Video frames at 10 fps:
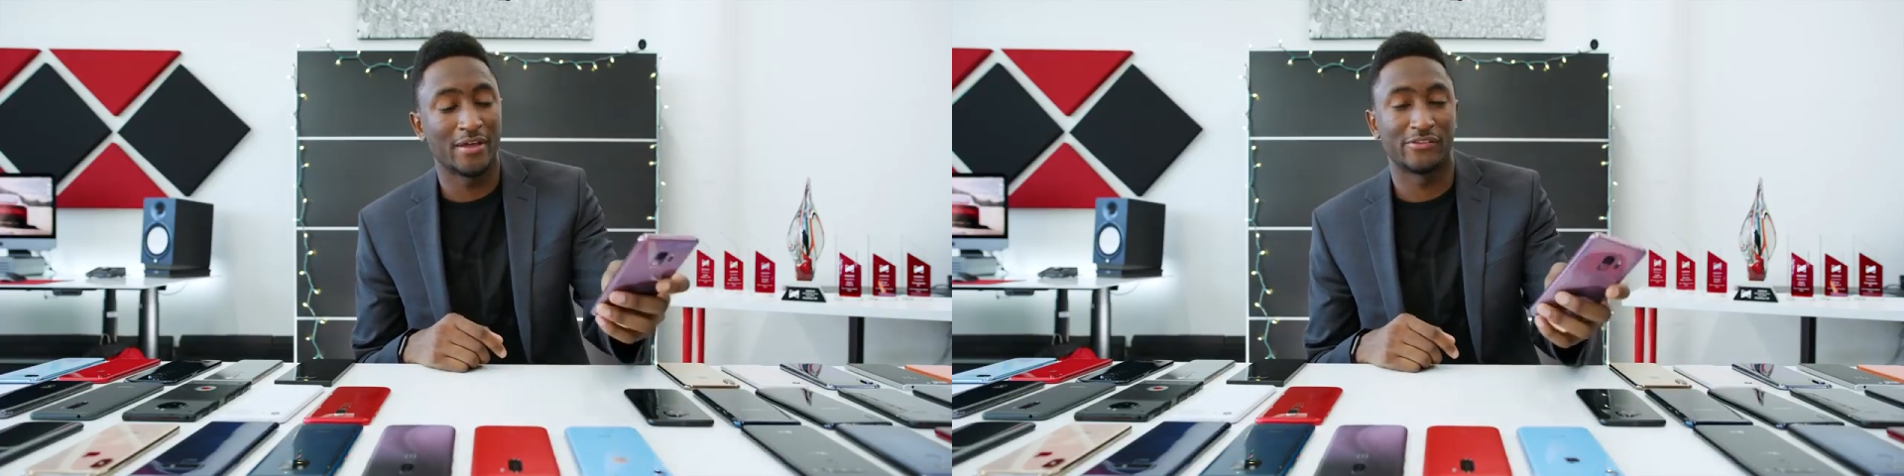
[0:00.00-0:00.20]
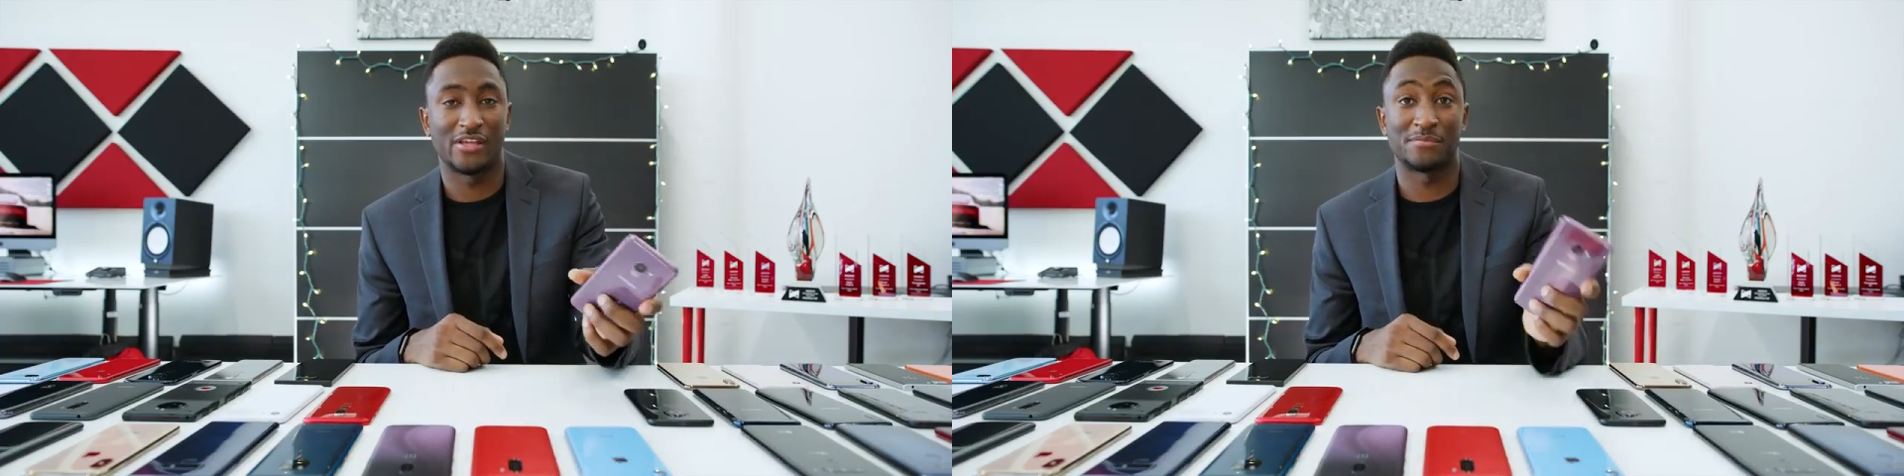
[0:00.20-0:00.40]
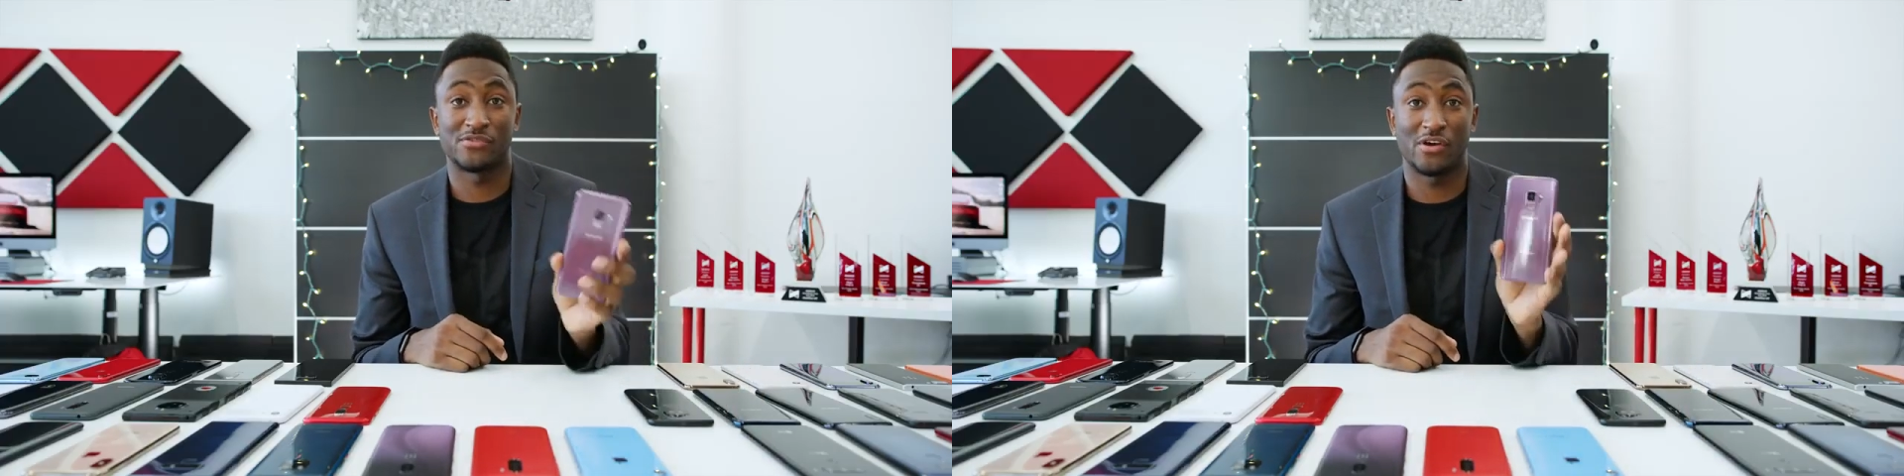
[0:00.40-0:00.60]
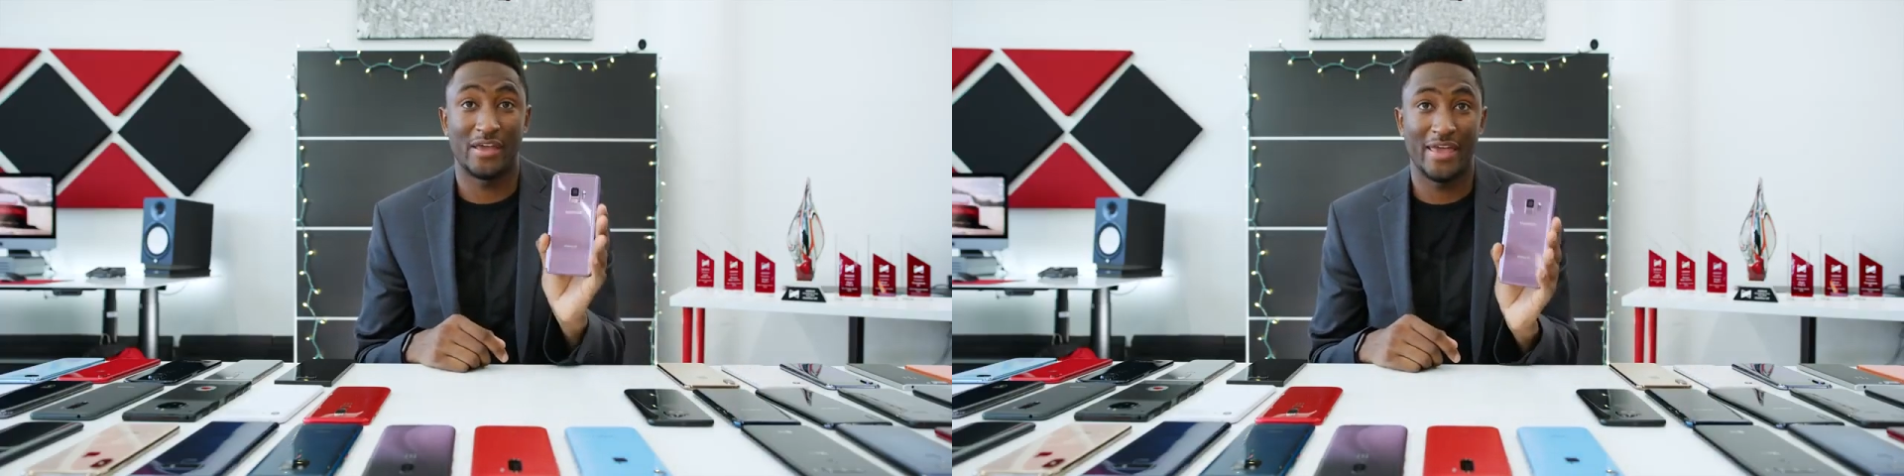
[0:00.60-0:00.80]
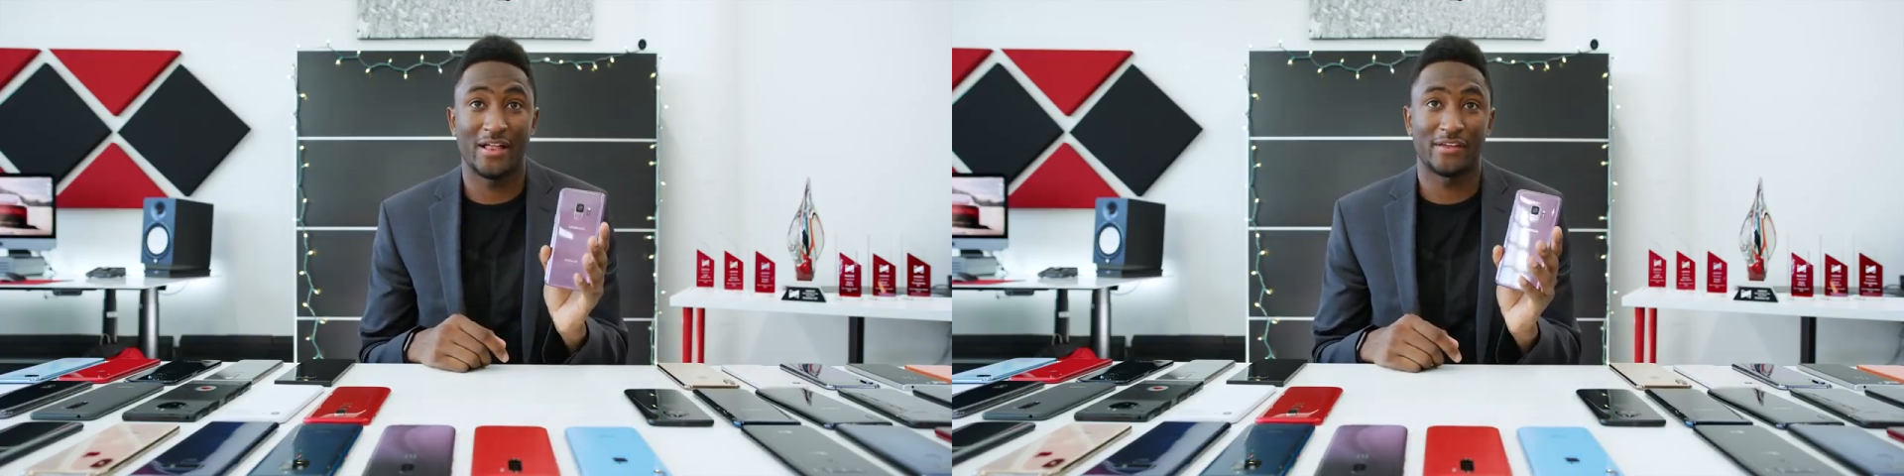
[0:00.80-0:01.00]

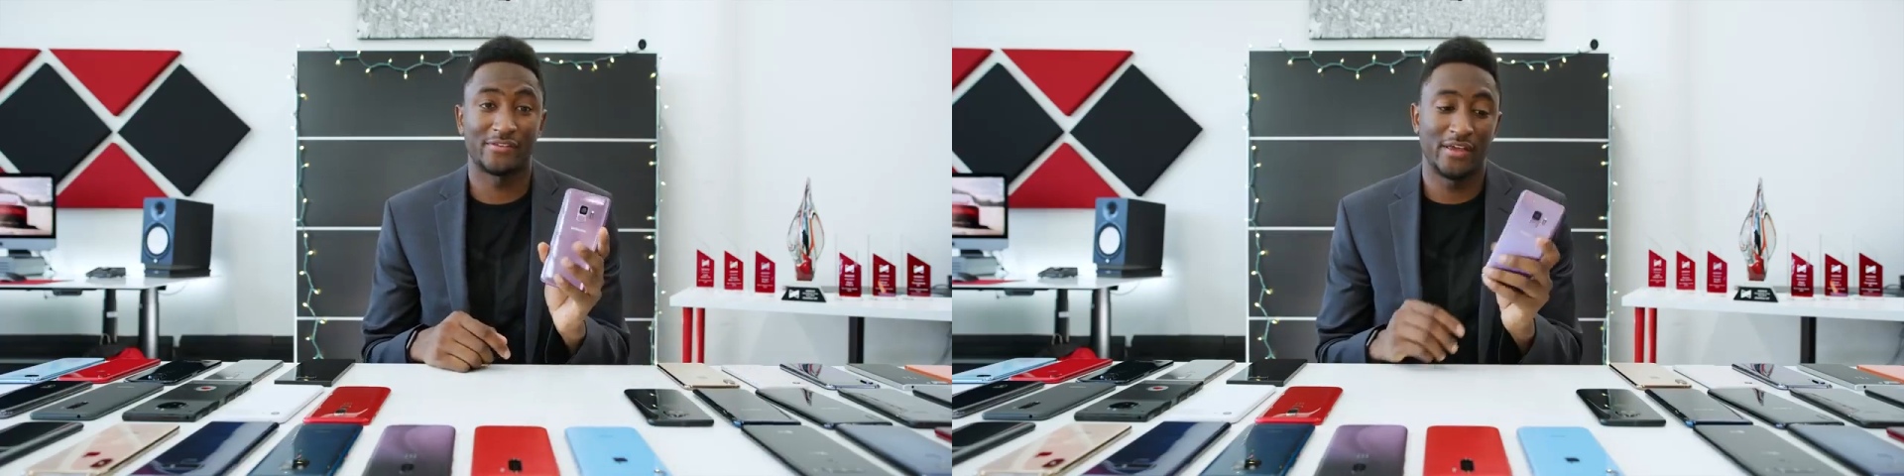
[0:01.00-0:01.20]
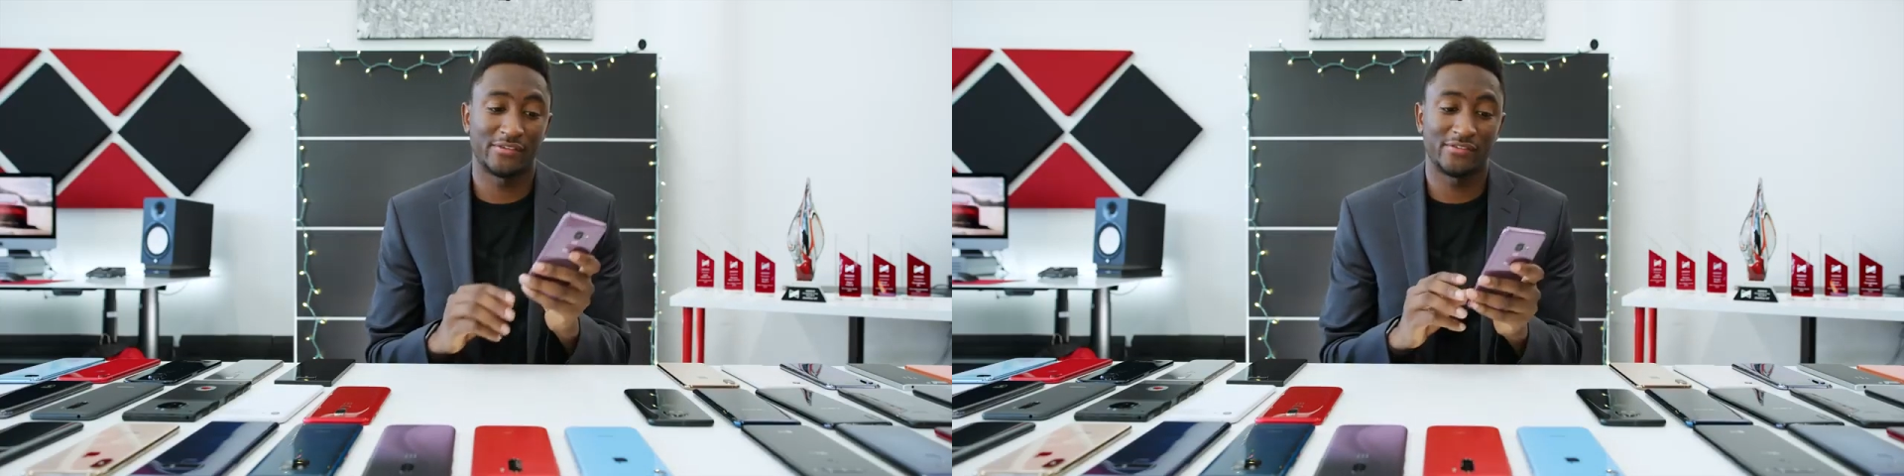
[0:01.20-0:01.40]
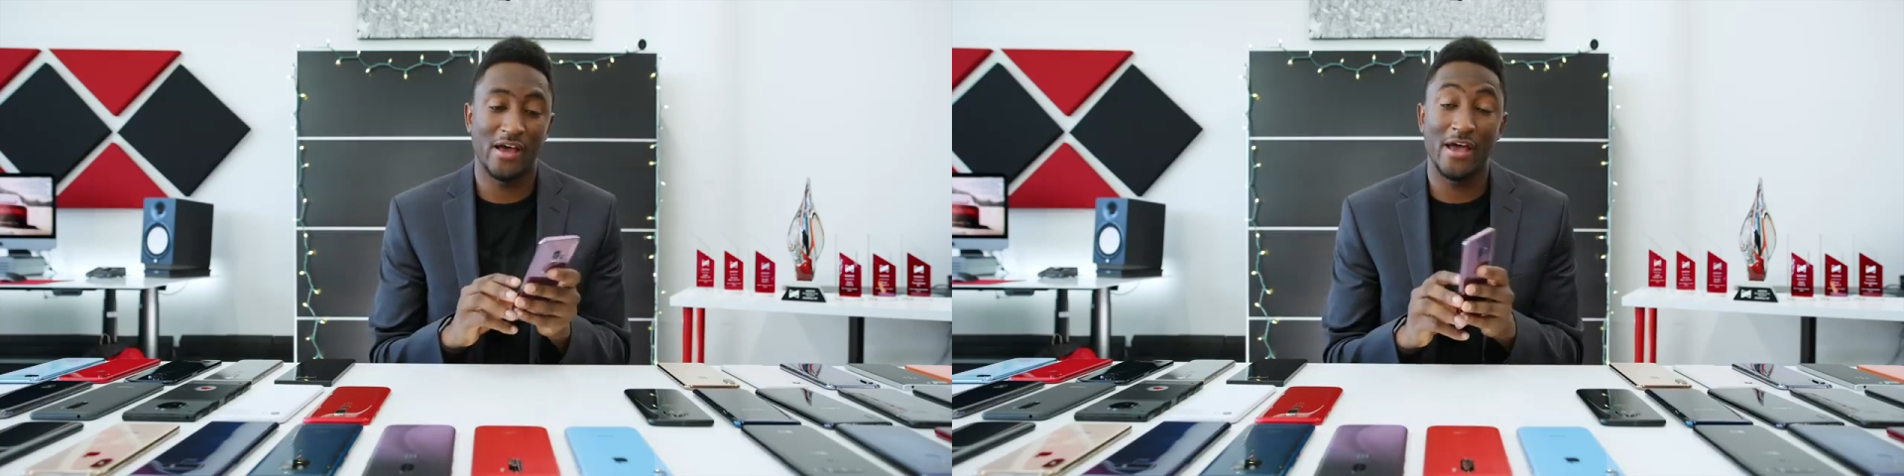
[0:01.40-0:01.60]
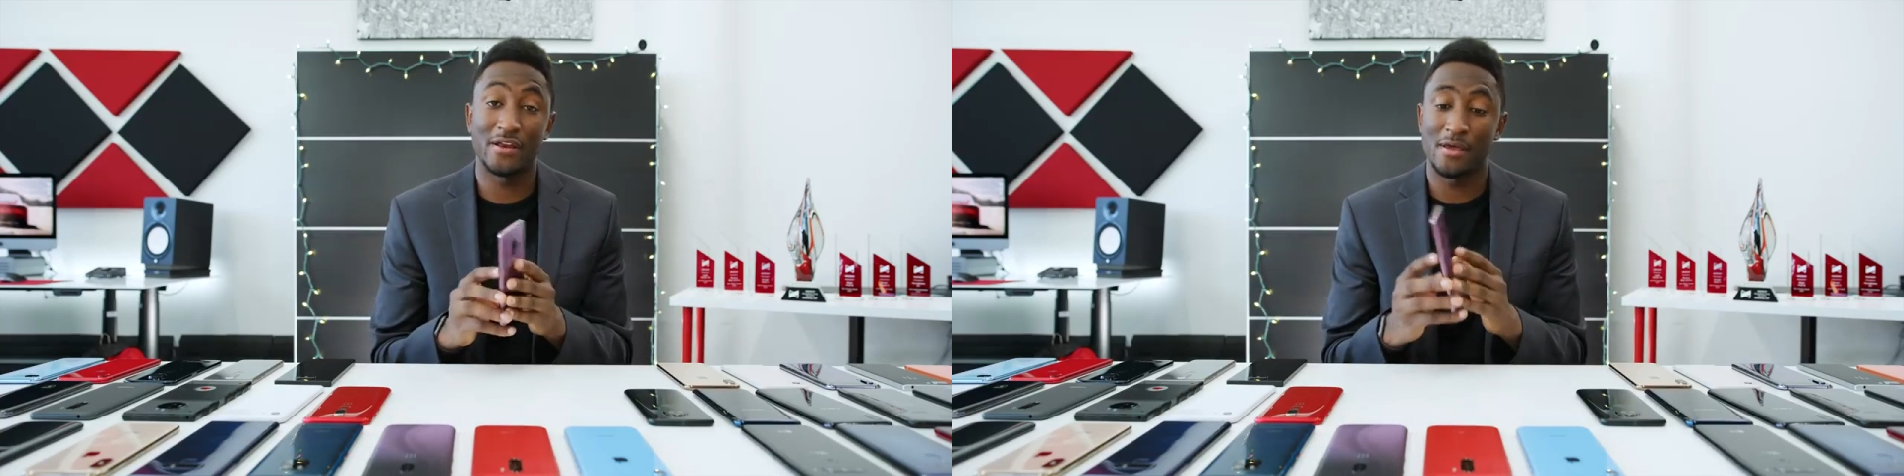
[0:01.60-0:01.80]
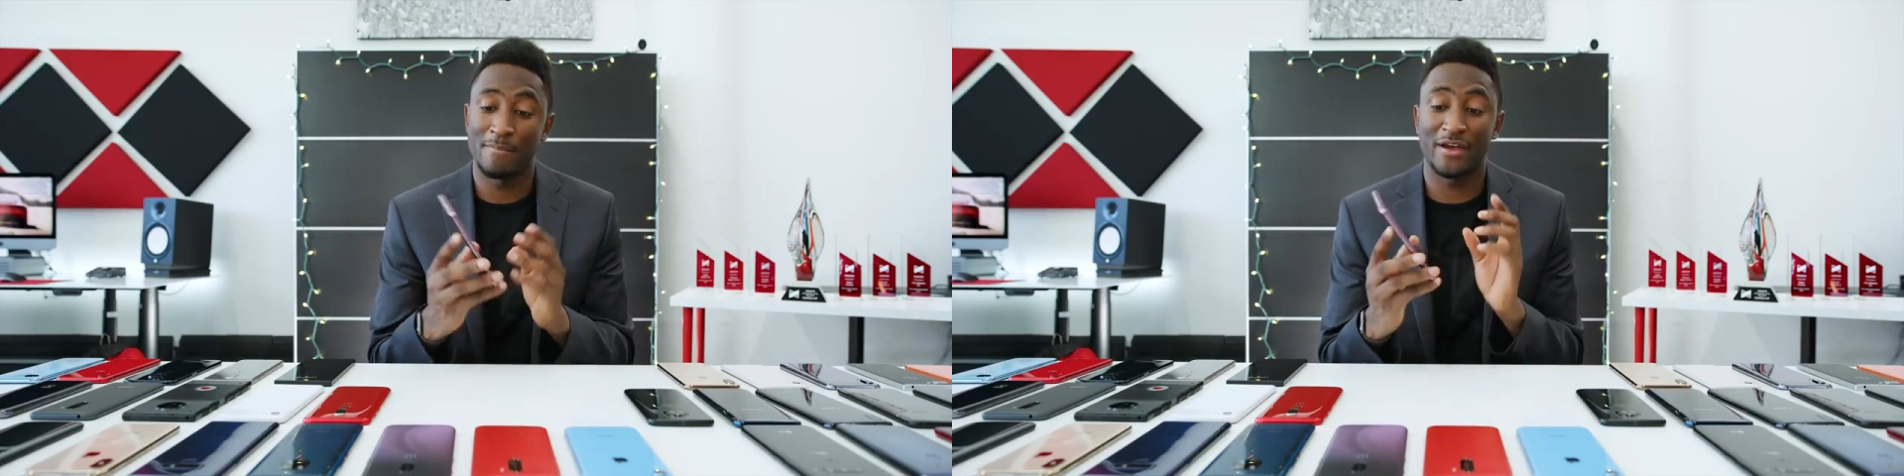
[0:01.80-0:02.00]
Samsung Galaxy S9,